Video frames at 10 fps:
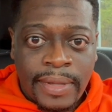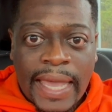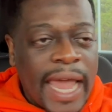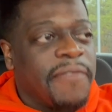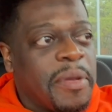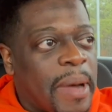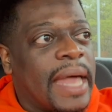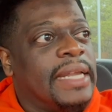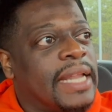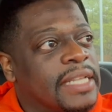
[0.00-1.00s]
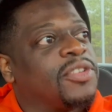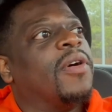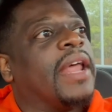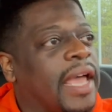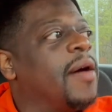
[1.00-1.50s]
Everybody that's going
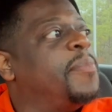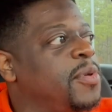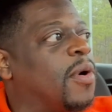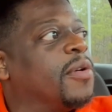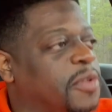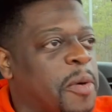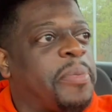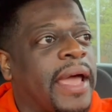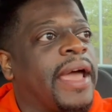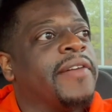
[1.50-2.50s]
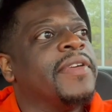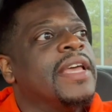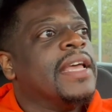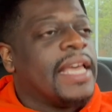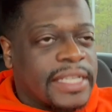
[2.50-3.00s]
to help you on your path
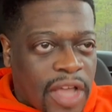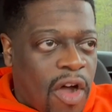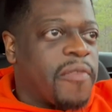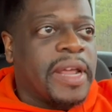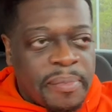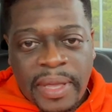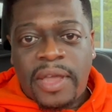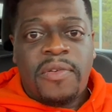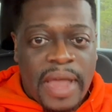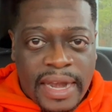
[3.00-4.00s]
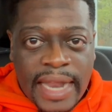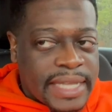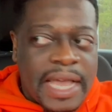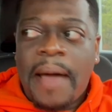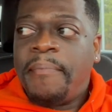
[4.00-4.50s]
is already being created.
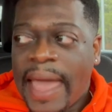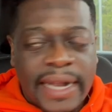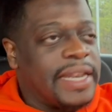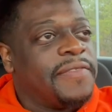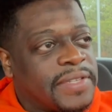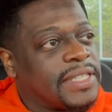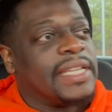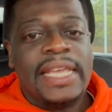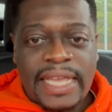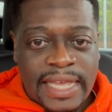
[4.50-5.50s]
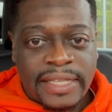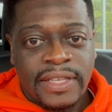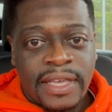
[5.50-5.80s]
That's how magnificent he is.